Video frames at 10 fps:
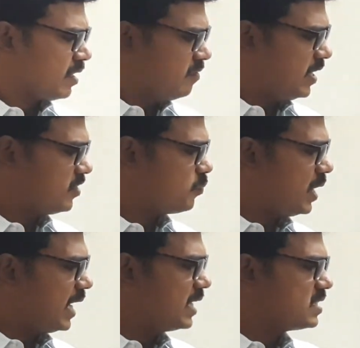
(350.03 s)
whereas
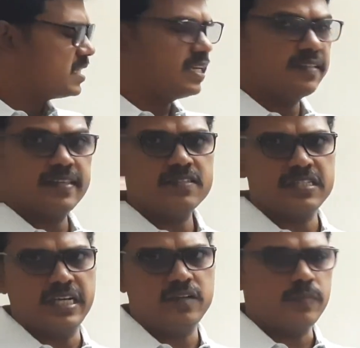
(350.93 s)
balance sheet is a
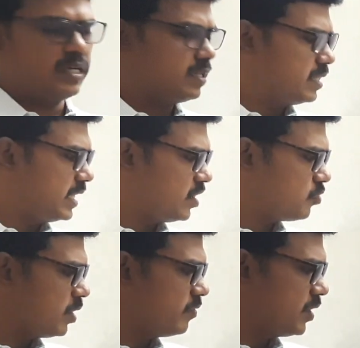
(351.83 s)
statement. That is
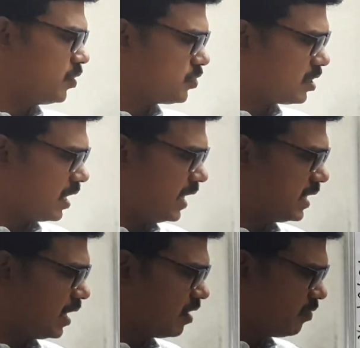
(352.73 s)
why we used to write
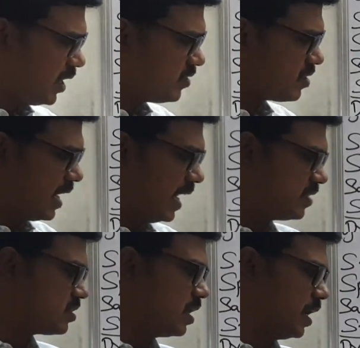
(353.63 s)
always
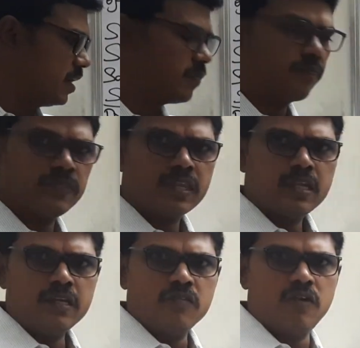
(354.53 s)
as on.
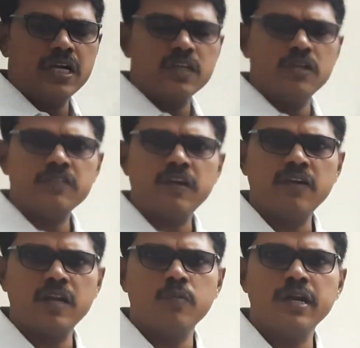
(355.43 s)
Whatever is
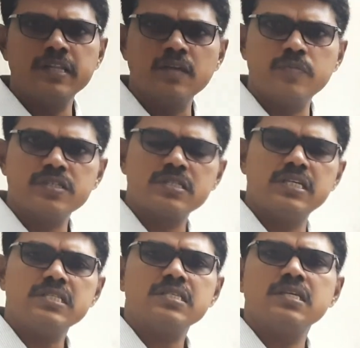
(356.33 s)
available in the
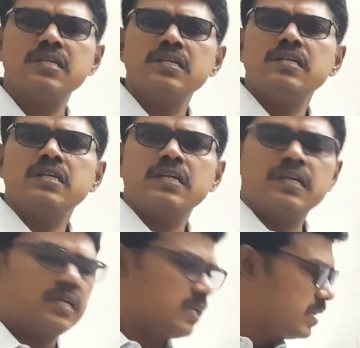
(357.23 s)
business
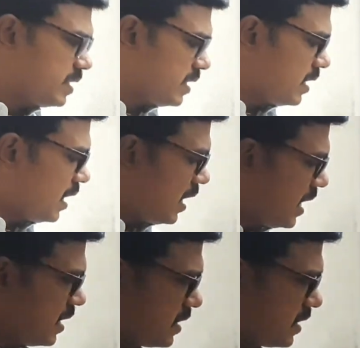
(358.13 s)
on